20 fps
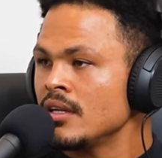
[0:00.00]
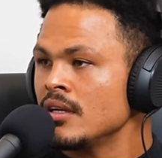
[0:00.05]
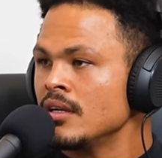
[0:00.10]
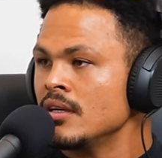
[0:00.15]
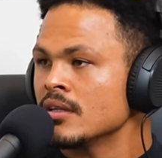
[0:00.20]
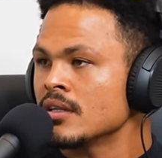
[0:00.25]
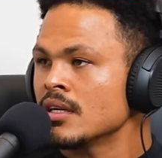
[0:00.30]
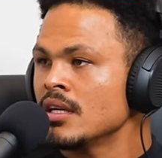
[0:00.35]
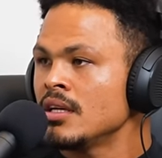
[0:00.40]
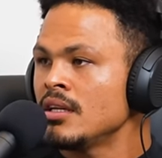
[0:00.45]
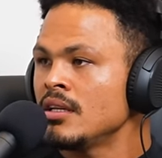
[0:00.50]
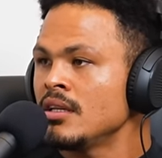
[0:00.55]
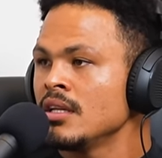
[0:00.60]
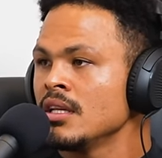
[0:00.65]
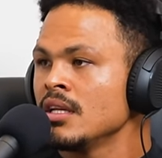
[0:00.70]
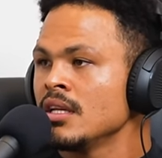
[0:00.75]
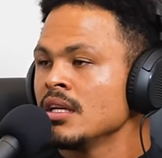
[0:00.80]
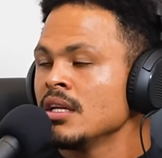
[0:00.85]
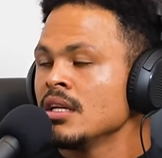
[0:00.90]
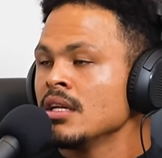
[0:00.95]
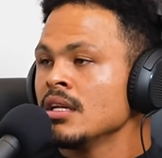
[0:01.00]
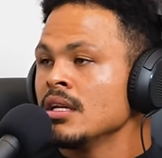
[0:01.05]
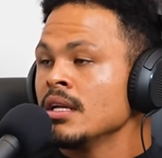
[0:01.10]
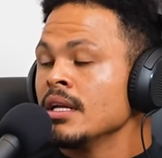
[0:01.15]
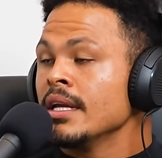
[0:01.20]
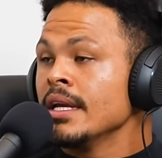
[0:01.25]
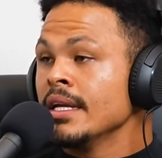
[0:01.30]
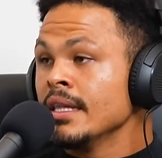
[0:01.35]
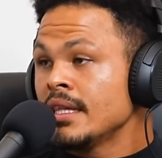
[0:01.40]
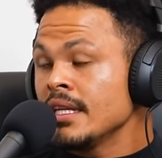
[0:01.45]
Okay? Mm.
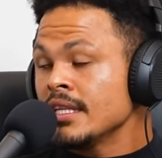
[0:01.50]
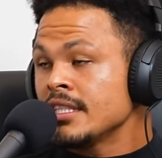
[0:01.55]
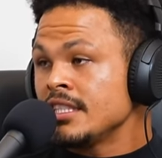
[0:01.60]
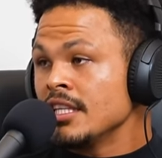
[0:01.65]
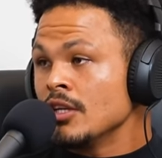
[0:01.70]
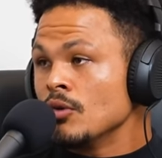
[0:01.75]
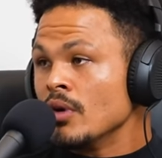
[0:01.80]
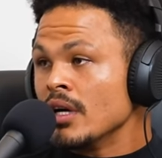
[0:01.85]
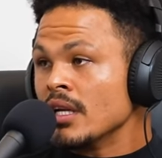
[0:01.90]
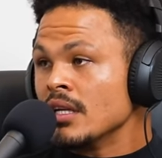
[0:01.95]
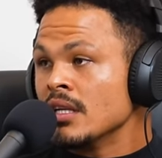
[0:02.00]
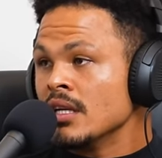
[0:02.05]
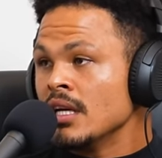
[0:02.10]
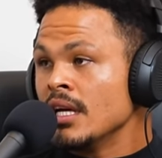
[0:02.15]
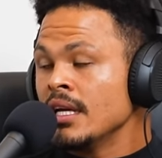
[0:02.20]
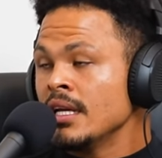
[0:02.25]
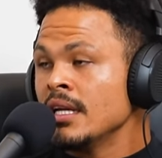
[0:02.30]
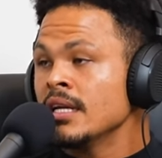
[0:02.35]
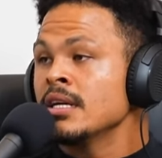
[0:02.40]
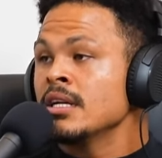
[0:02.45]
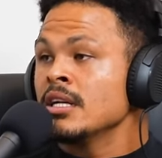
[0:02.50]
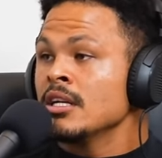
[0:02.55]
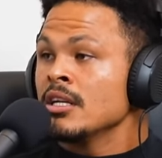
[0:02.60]
Interesting one, hey?